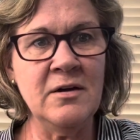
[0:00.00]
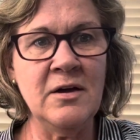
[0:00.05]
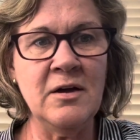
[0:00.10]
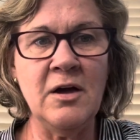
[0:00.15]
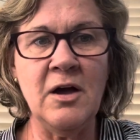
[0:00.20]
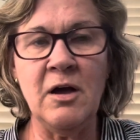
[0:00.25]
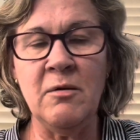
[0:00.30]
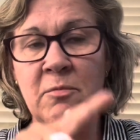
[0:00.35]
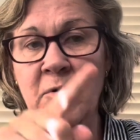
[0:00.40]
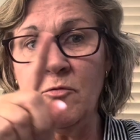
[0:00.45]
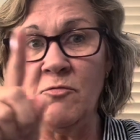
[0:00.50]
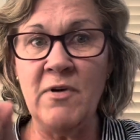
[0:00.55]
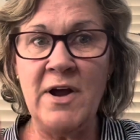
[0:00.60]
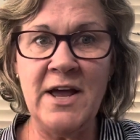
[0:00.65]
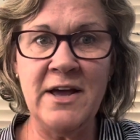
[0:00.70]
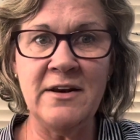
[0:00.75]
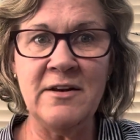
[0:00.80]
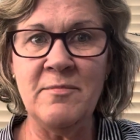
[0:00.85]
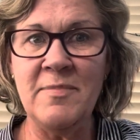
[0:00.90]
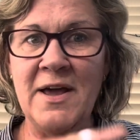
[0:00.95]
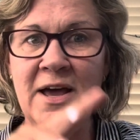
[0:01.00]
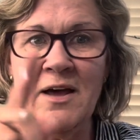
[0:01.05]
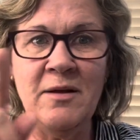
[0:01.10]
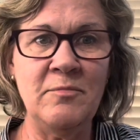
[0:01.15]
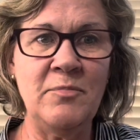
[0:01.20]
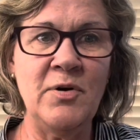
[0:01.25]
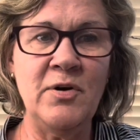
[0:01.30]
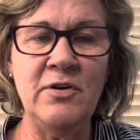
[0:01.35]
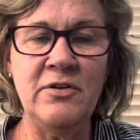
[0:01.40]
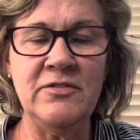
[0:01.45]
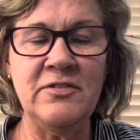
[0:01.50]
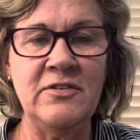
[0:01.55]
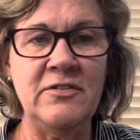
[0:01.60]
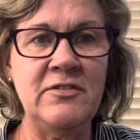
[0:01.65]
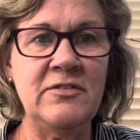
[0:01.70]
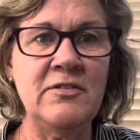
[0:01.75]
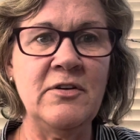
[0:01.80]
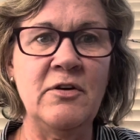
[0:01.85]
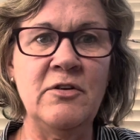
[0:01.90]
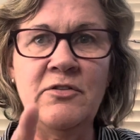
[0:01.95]
a roundabout person,
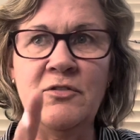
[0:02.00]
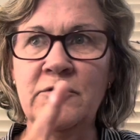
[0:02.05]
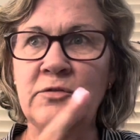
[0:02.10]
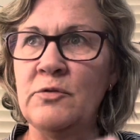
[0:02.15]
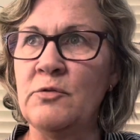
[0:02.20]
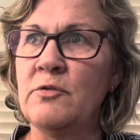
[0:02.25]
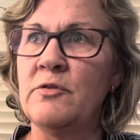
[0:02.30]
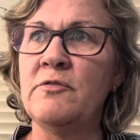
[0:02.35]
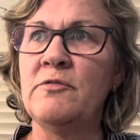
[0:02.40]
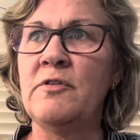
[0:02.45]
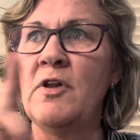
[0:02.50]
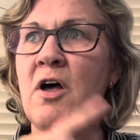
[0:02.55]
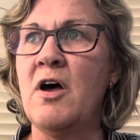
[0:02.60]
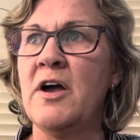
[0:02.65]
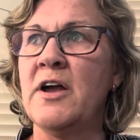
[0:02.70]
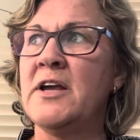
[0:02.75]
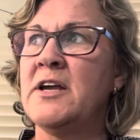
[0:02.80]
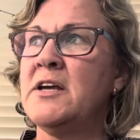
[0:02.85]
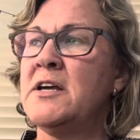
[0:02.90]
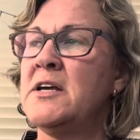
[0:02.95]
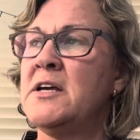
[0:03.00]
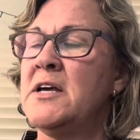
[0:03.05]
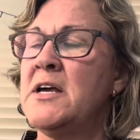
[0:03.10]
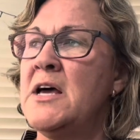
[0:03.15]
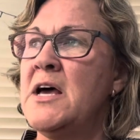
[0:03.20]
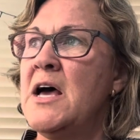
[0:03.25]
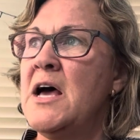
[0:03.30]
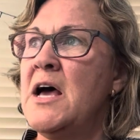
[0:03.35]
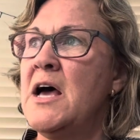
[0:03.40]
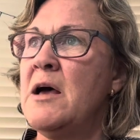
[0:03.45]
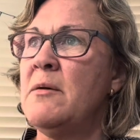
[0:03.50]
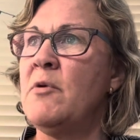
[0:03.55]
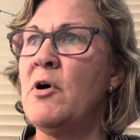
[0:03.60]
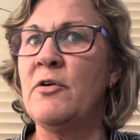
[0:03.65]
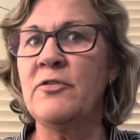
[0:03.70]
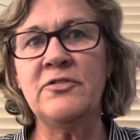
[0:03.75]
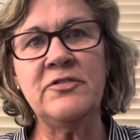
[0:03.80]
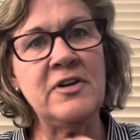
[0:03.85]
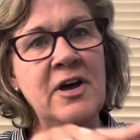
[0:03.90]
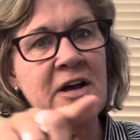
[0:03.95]
so it's sort of like I'll
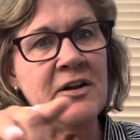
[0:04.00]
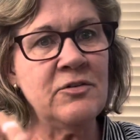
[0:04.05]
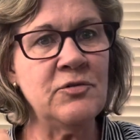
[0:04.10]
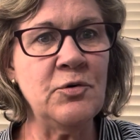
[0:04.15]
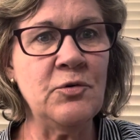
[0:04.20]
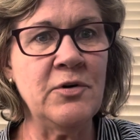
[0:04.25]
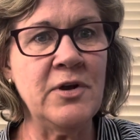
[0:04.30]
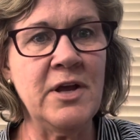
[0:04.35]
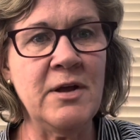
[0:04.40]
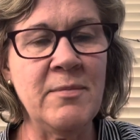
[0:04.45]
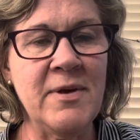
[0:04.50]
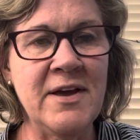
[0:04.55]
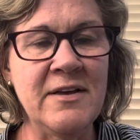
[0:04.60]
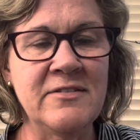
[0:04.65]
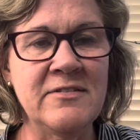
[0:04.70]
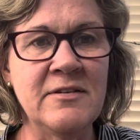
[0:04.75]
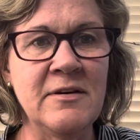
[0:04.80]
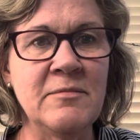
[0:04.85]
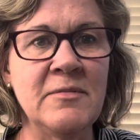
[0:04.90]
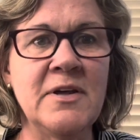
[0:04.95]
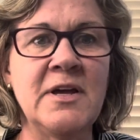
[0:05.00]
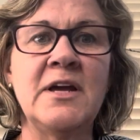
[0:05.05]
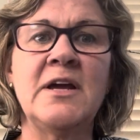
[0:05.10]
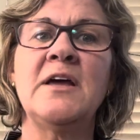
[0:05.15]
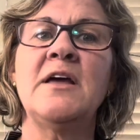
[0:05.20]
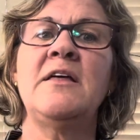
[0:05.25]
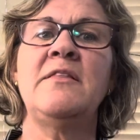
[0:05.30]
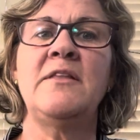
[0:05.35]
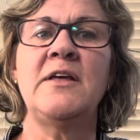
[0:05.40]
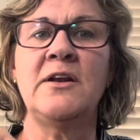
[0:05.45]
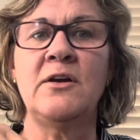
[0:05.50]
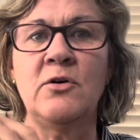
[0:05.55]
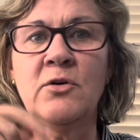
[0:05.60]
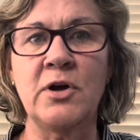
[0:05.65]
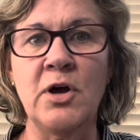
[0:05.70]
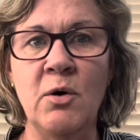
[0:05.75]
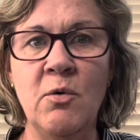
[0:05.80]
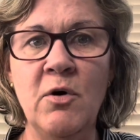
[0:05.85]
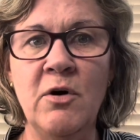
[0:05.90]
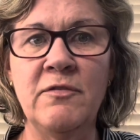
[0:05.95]
start talking about something and then I'll
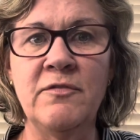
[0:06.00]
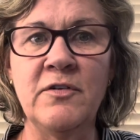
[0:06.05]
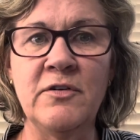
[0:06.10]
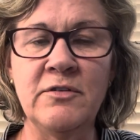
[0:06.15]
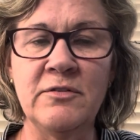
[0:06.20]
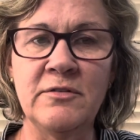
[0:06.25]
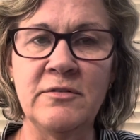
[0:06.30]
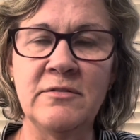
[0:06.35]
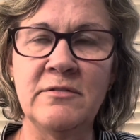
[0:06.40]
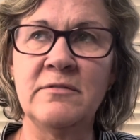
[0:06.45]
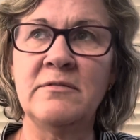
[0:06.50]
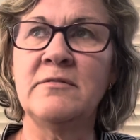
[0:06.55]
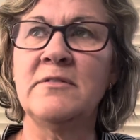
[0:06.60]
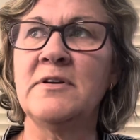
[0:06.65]
go off on